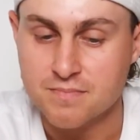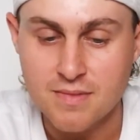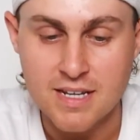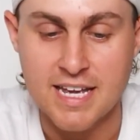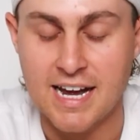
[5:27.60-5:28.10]

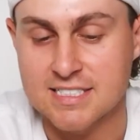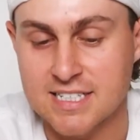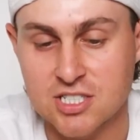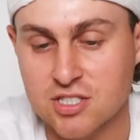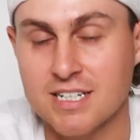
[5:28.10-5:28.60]
yeah,
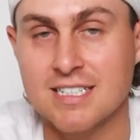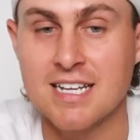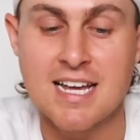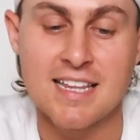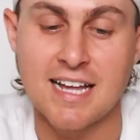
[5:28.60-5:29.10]
essentially
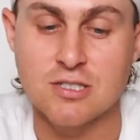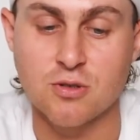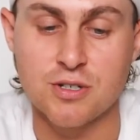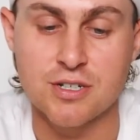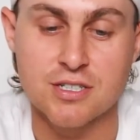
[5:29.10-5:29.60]
that's all
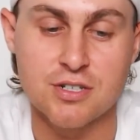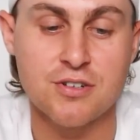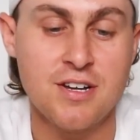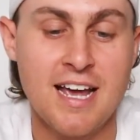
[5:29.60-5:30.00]
you gotta do.